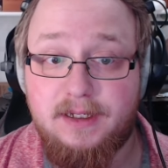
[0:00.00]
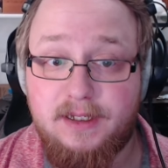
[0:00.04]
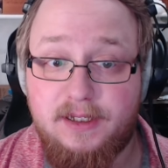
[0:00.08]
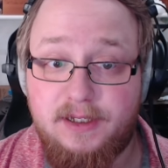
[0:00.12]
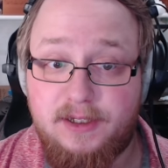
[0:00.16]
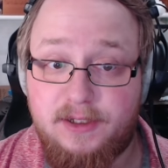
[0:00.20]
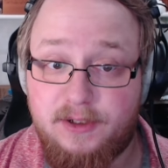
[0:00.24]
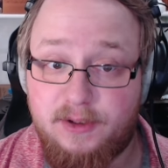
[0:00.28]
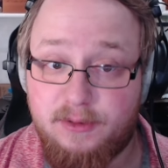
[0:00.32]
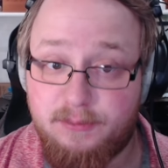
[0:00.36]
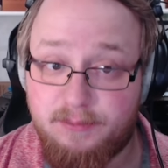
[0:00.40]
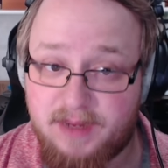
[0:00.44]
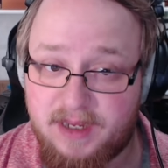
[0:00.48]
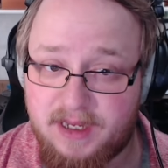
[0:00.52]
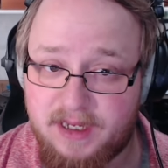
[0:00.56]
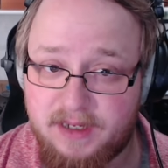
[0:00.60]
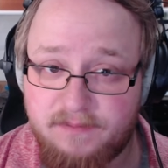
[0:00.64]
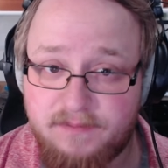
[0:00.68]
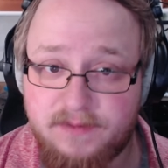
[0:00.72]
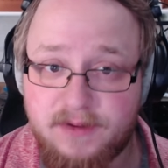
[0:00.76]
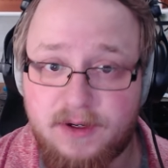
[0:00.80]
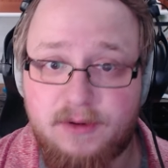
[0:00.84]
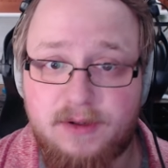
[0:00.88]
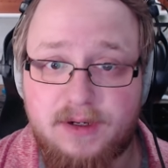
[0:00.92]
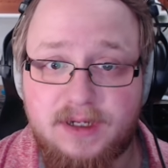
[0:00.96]
you may
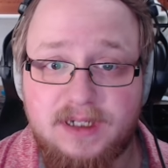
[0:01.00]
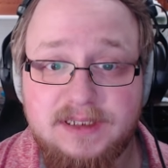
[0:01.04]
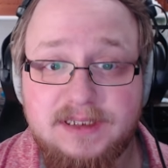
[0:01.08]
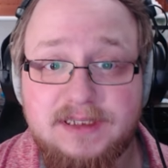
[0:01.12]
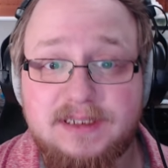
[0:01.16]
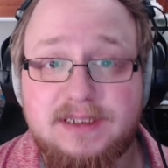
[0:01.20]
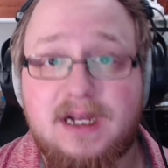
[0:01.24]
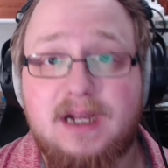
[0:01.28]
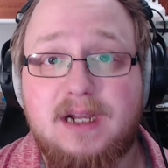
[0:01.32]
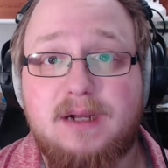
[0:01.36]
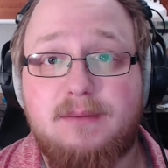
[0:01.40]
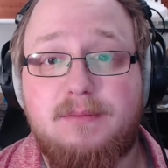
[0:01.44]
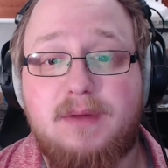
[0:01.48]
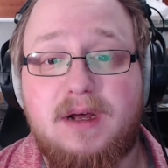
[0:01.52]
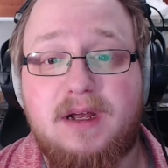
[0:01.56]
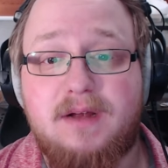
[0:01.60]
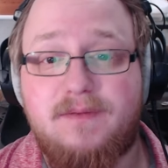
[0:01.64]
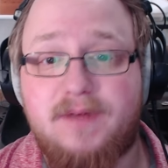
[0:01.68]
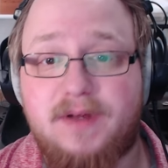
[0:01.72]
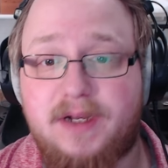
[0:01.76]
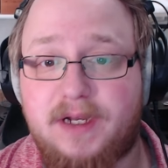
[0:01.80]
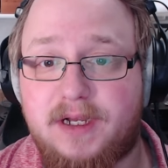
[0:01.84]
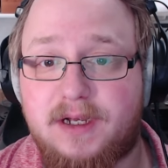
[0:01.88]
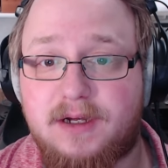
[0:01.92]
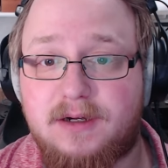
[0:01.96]
have noticed on my
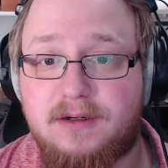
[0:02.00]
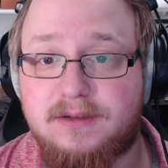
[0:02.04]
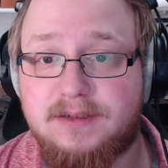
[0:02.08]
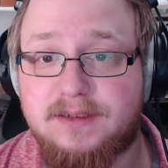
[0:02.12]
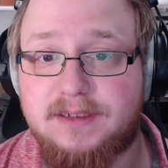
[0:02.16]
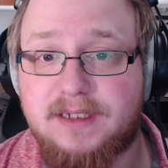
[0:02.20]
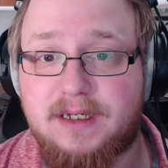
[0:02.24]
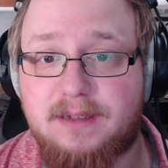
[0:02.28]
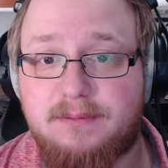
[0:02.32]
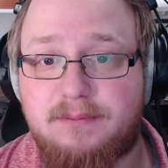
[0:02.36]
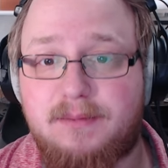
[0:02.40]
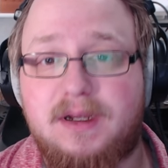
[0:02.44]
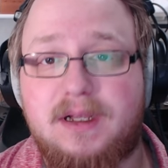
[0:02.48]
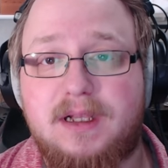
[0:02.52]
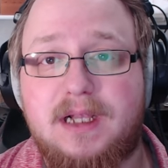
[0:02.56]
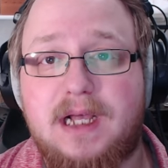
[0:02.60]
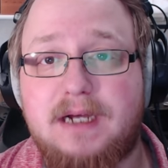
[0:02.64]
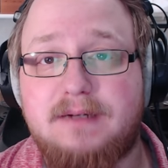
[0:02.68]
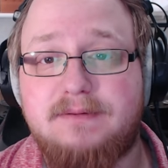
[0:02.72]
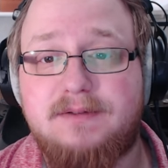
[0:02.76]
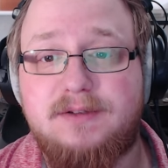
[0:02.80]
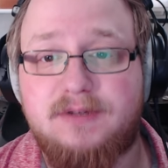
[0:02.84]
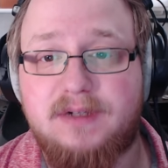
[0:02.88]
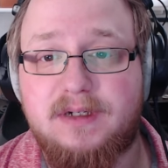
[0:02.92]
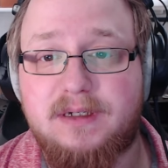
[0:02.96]
videos and my
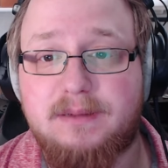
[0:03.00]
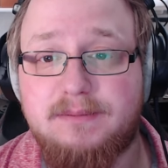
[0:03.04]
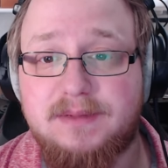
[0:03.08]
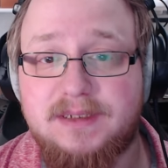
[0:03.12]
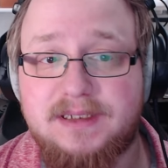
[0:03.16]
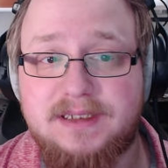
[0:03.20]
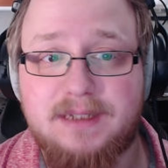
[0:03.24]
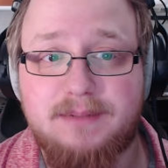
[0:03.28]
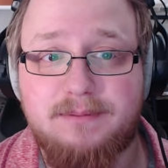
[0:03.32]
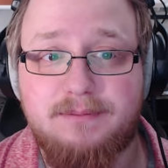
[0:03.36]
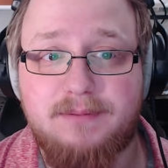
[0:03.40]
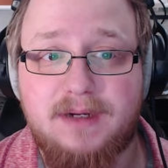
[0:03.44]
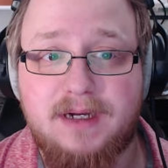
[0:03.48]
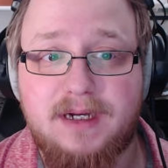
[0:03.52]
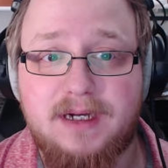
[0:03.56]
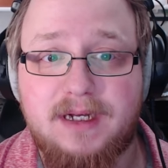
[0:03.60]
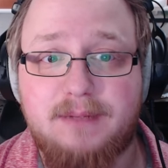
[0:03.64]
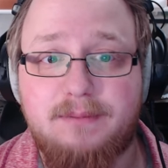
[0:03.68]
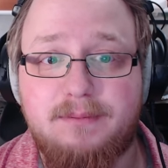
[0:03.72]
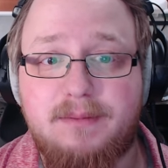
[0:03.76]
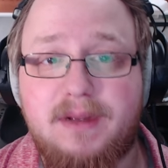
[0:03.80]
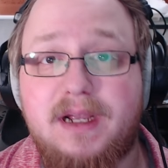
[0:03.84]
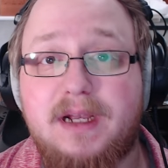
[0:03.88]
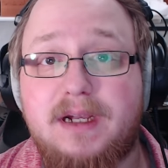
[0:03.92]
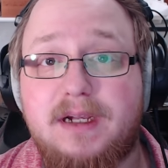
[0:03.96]
live streams that my
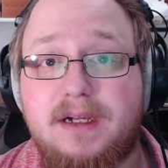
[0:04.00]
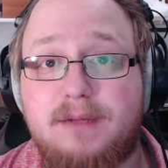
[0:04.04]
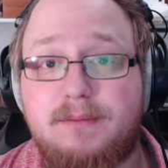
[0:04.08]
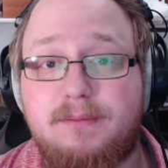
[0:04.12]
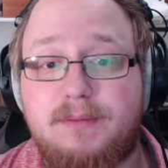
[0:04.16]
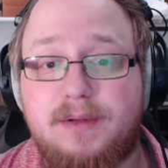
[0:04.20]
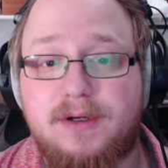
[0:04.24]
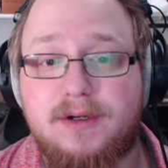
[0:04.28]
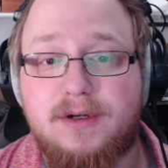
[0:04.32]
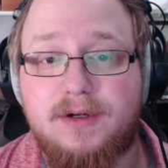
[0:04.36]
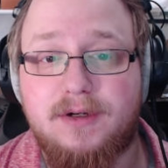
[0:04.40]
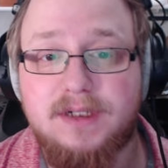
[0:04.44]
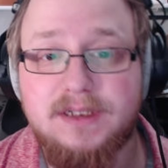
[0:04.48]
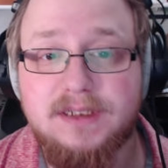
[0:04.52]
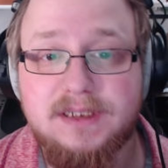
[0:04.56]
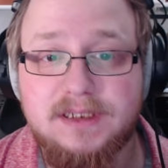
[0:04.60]
main computer is